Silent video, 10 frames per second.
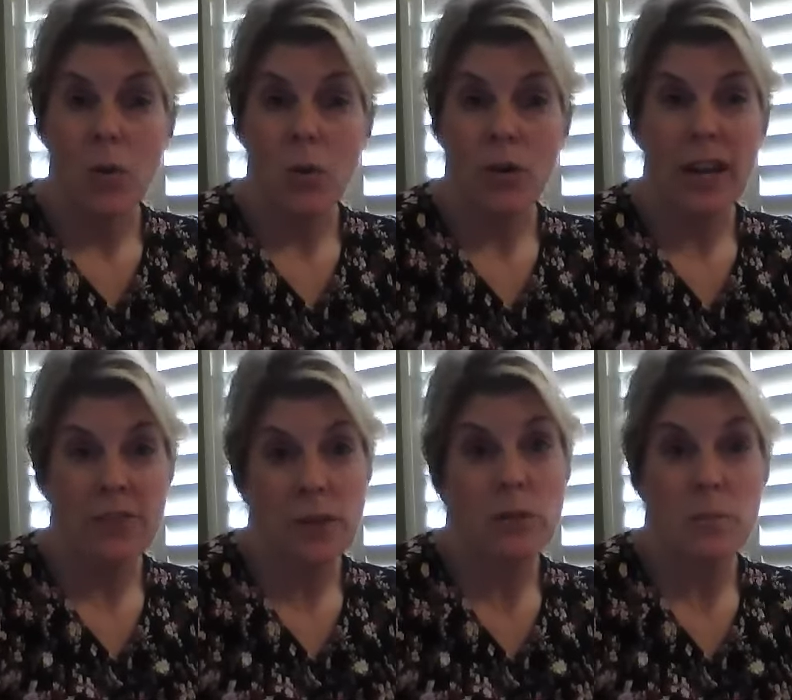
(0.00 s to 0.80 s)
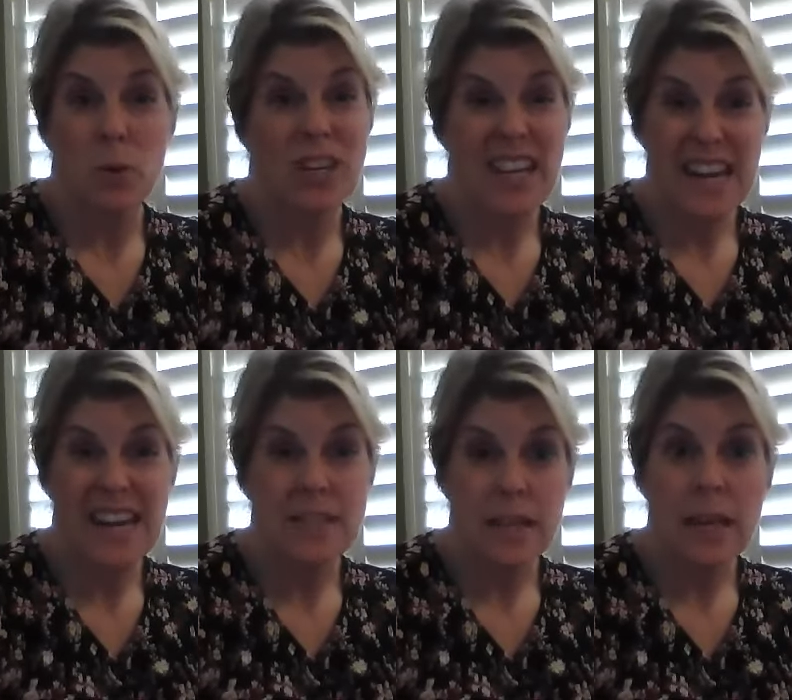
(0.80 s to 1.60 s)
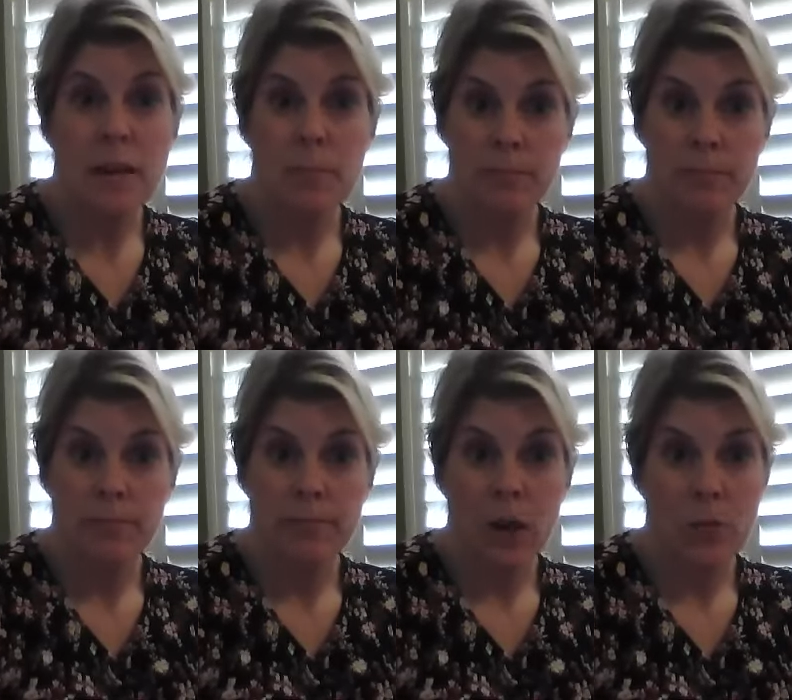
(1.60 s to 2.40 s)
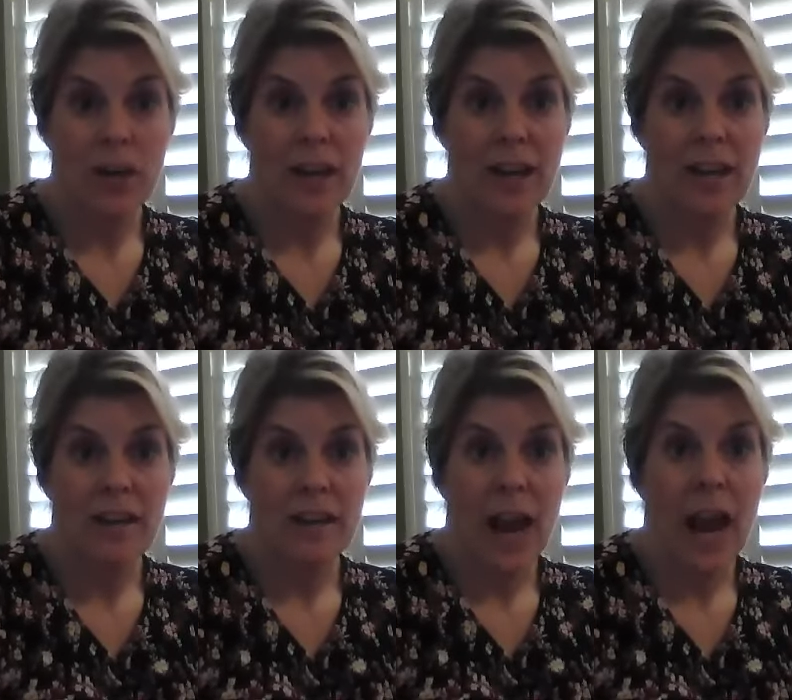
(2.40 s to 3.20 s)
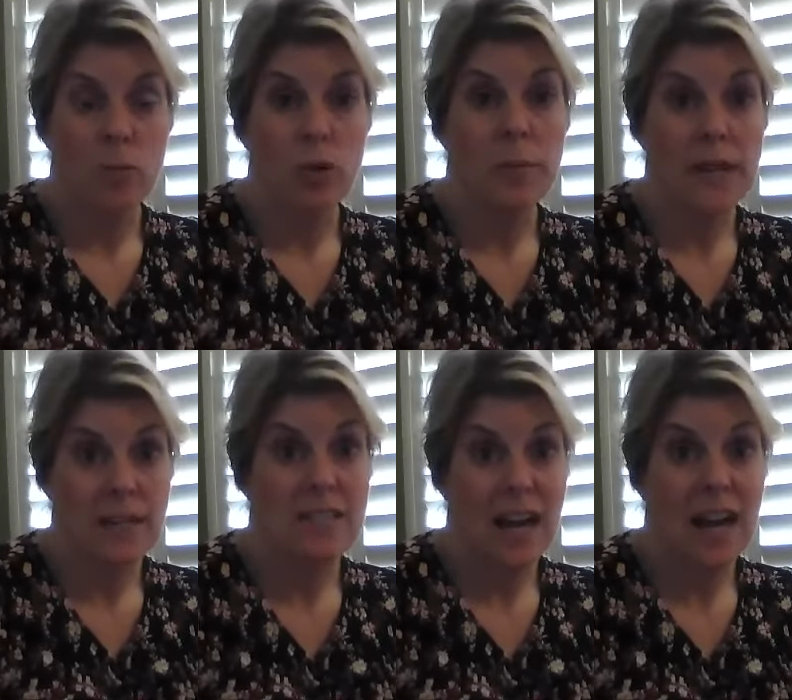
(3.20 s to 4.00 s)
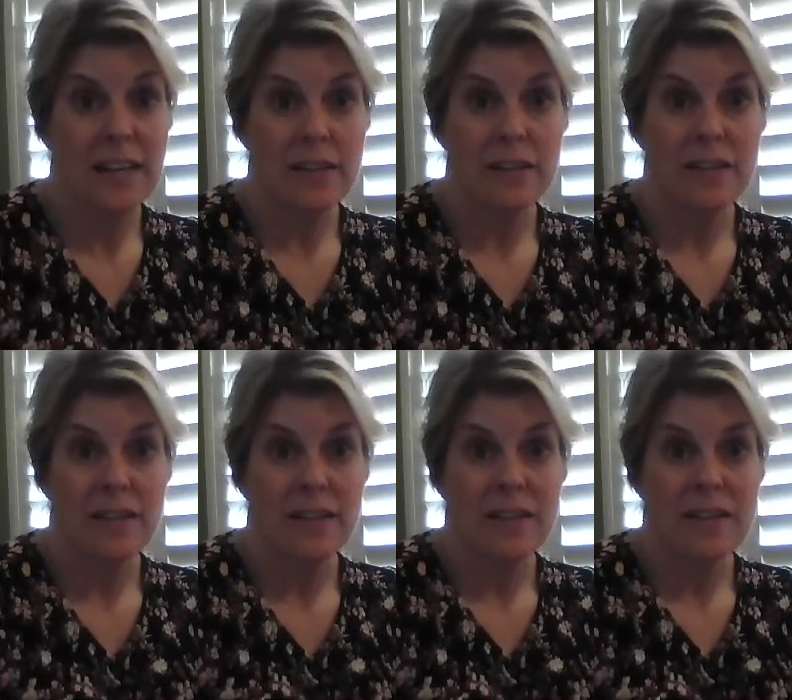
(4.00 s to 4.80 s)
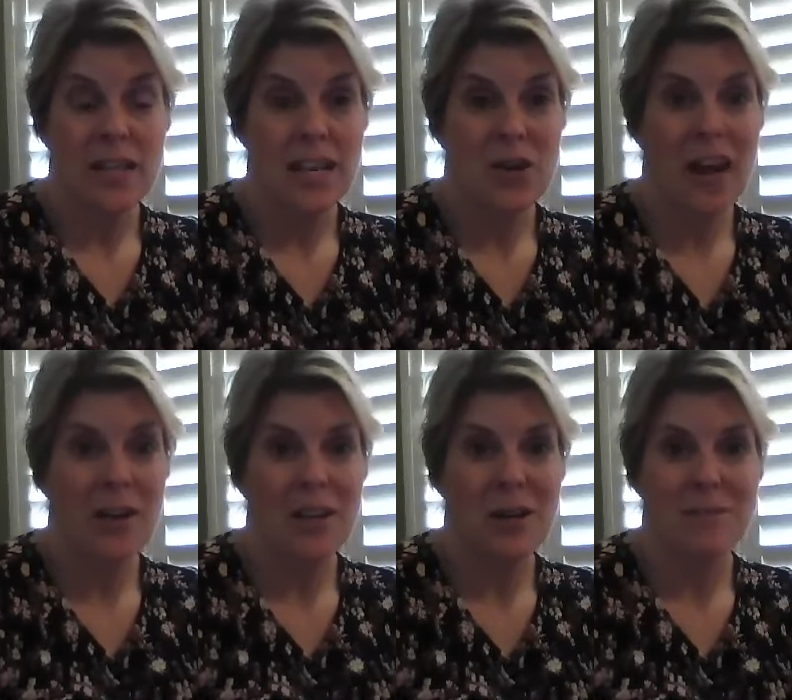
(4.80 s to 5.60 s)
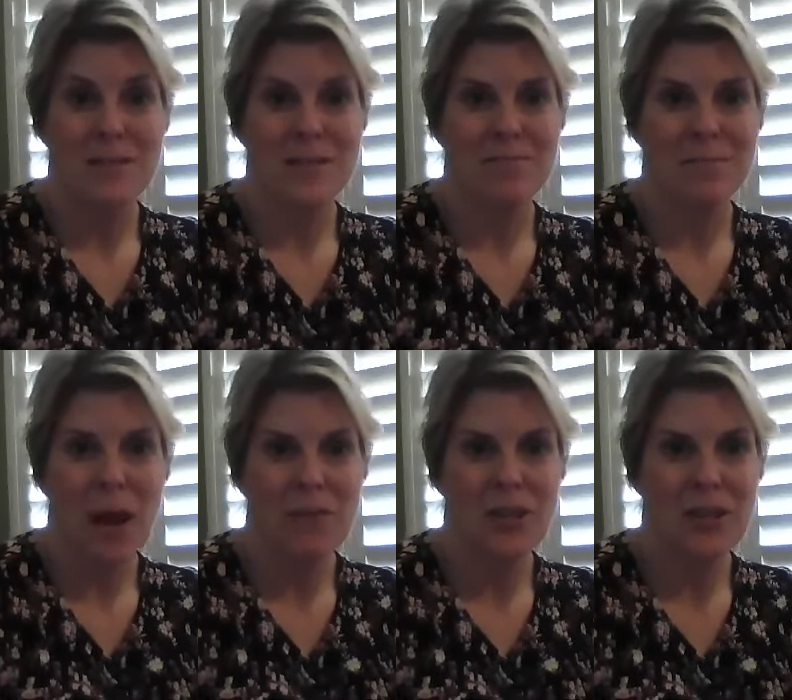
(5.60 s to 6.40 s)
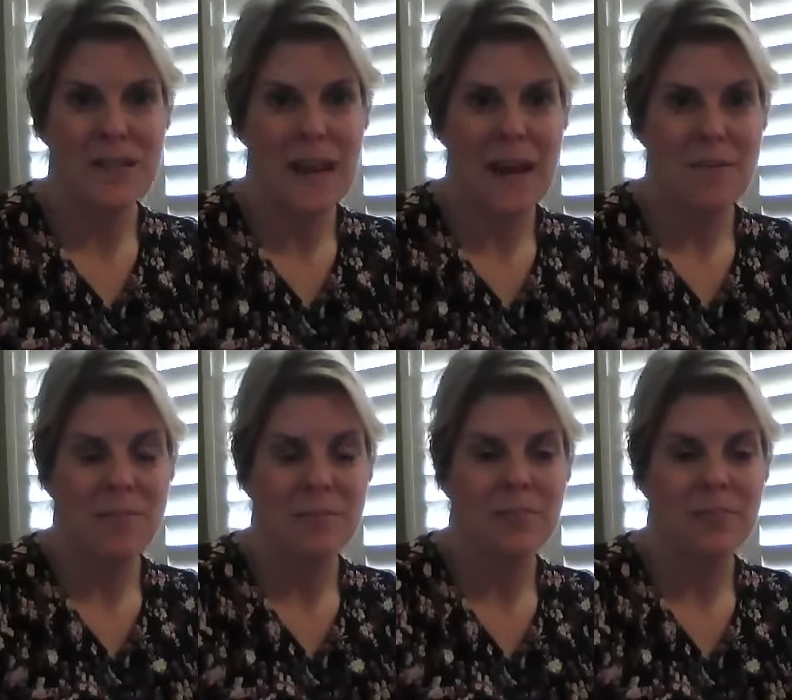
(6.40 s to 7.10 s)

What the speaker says: or if it was pretty easy, okay? And we'll be excited to hear how it goes. Have a good day.